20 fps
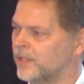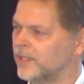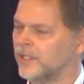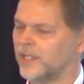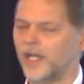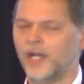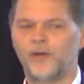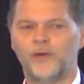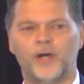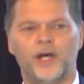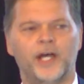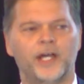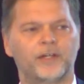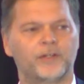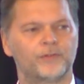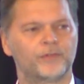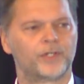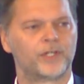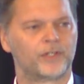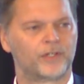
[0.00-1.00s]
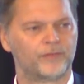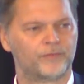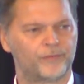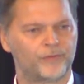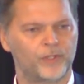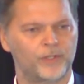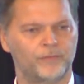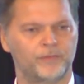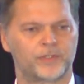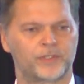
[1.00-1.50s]
Now EYE-Go can
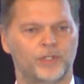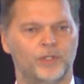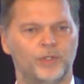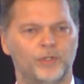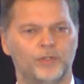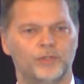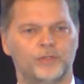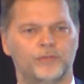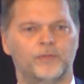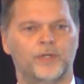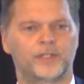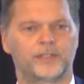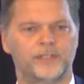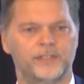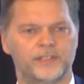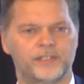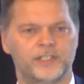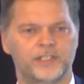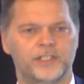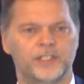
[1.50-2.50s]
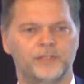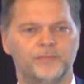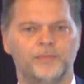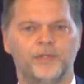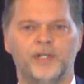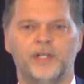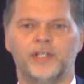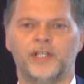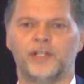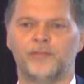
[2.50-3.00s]
confirm with its own drug delivery system
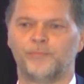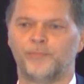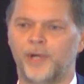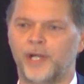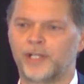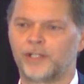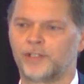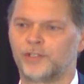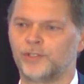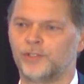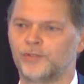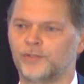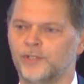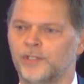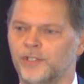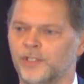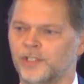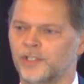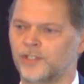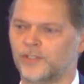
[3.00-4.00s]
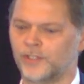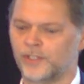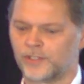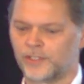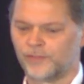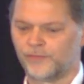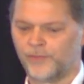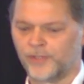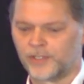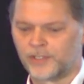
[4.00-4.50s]
that microdosing is just
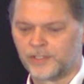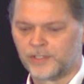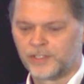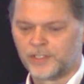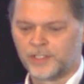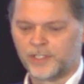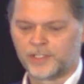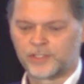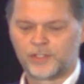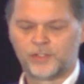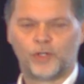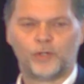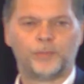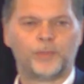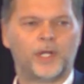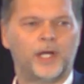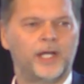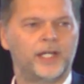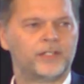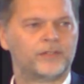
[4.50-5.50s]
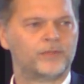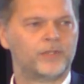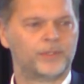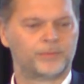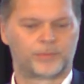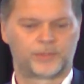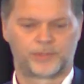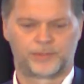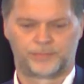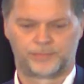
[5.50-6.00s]
as efficient as normal eye drops.